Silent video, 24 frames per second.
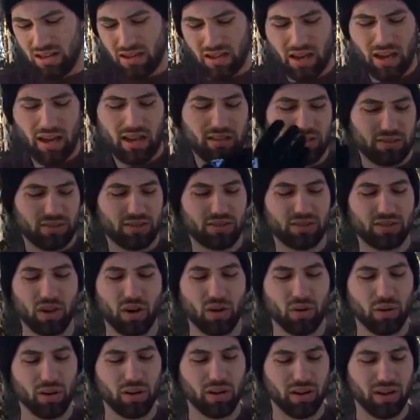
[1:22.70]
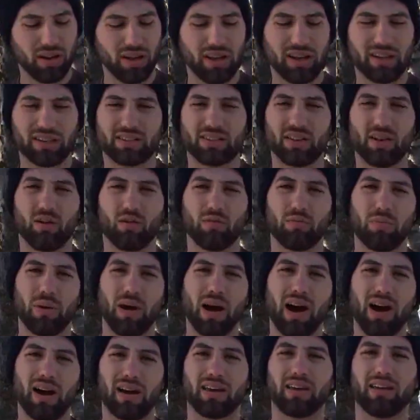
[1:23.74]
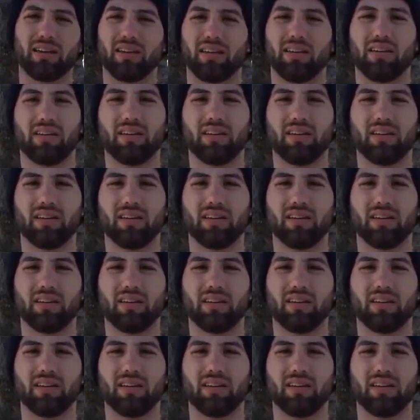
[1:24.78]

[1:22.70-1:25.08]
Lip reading: and stow it in its own pocket,